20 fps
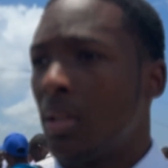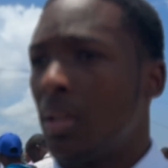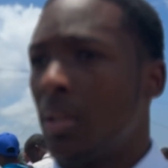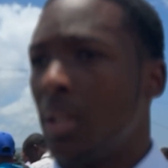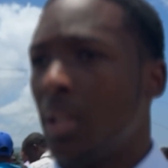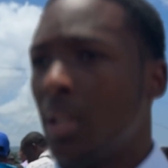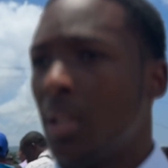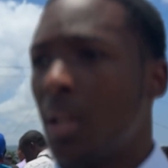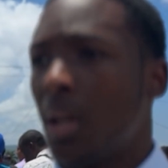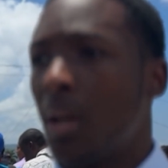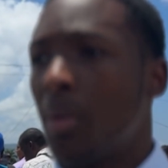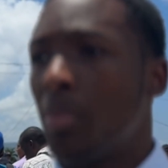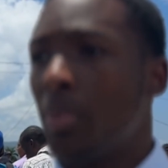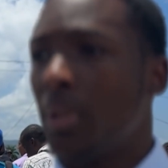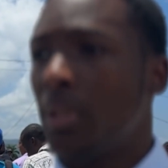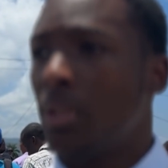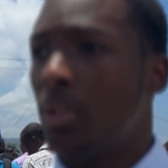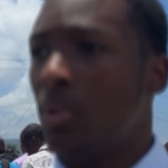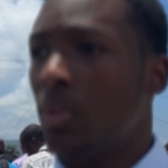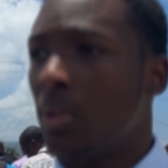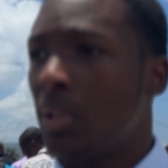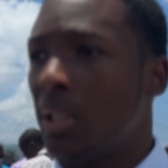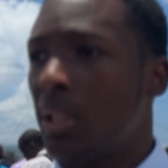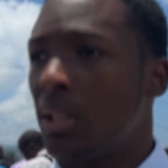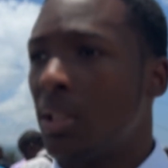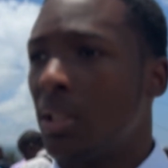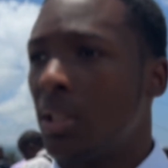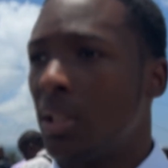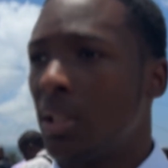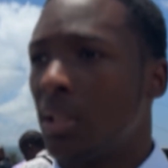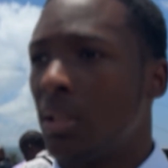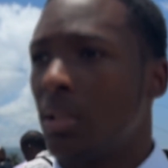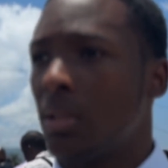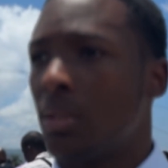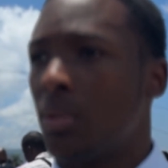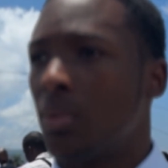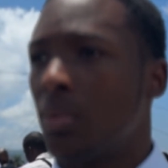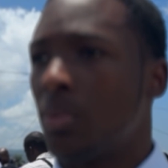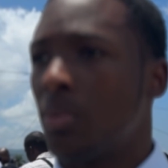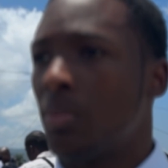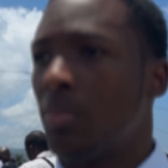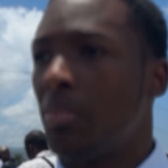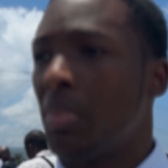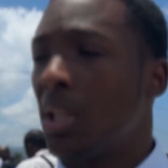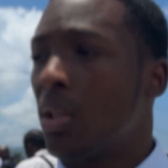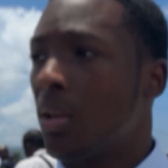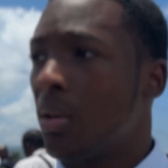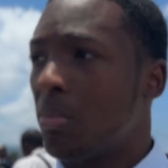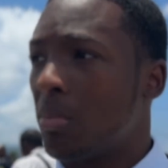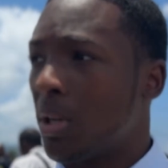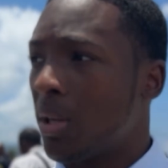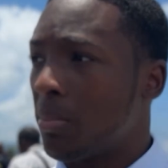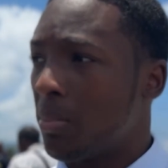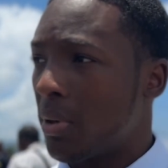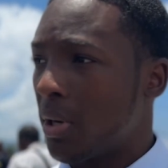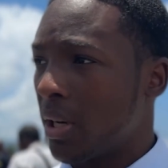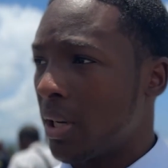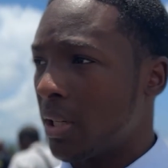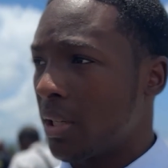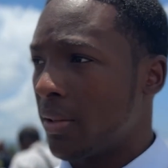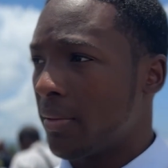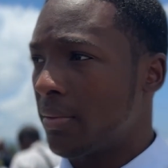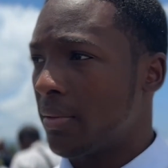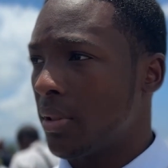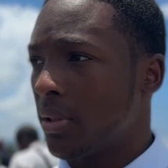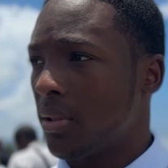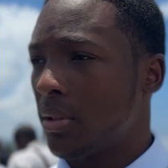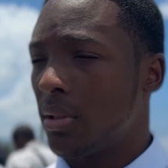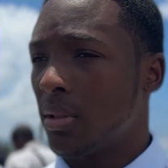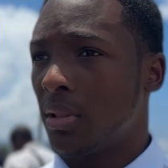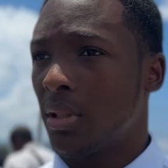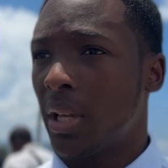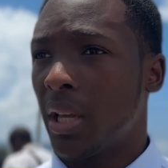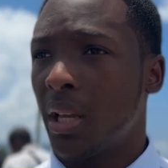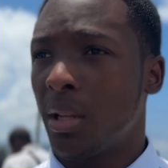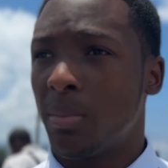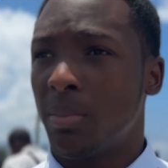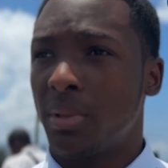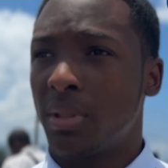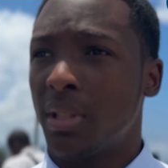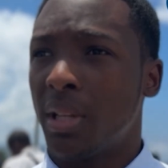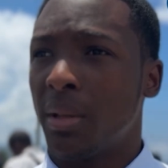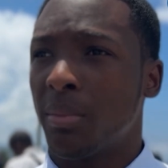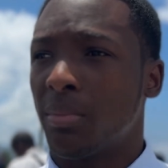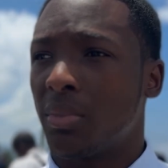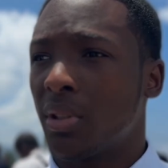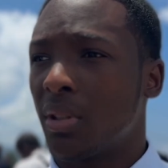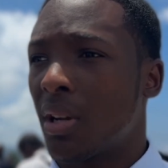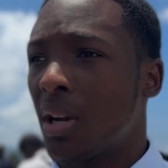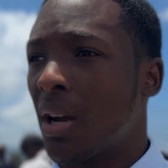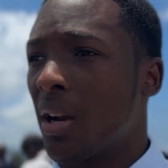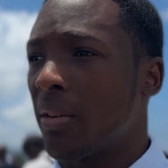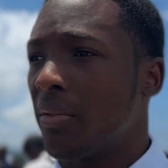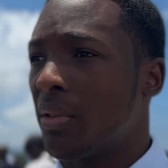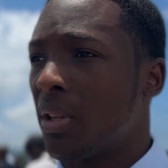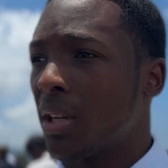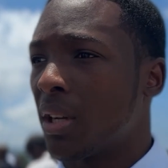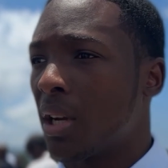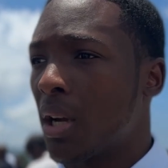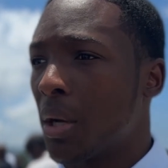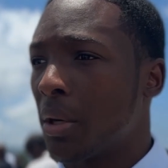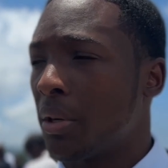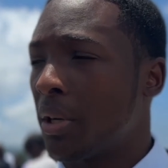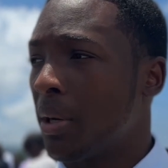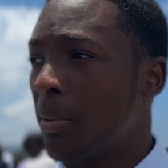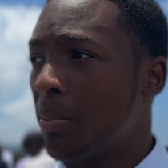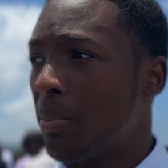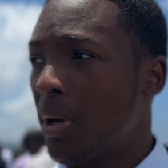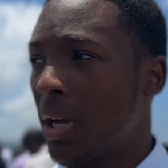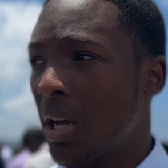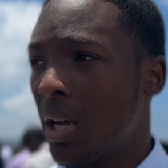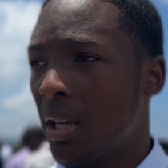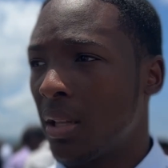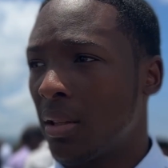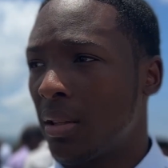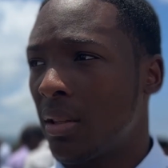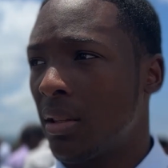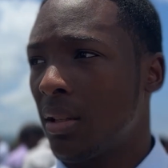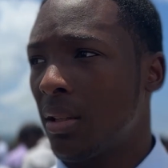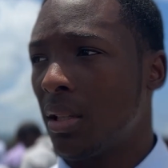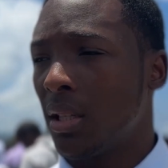the opportunity to become a part of it, helps them to carve their career path.